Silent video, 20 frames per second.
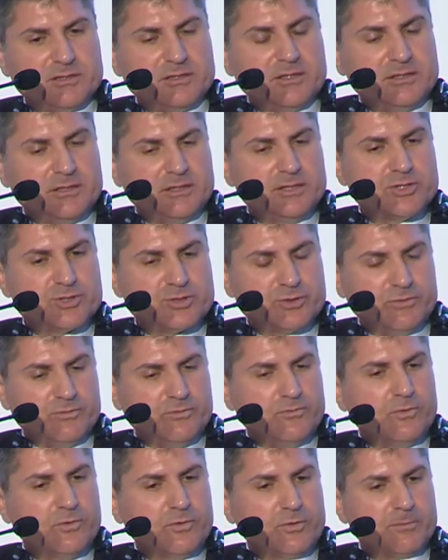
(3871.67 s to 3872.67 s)
in digital
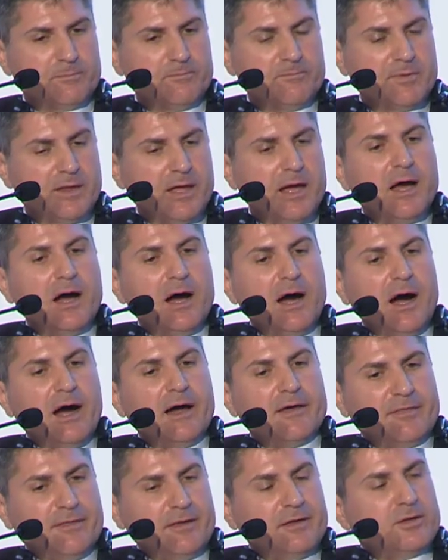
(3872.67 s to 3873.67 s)
form, I
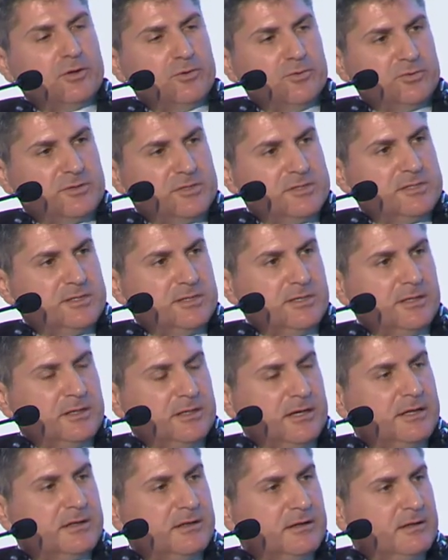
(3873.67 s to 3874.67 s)
think you would see
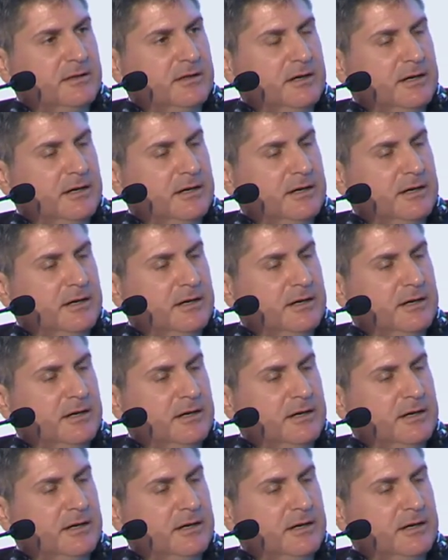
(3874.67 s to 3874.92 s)
that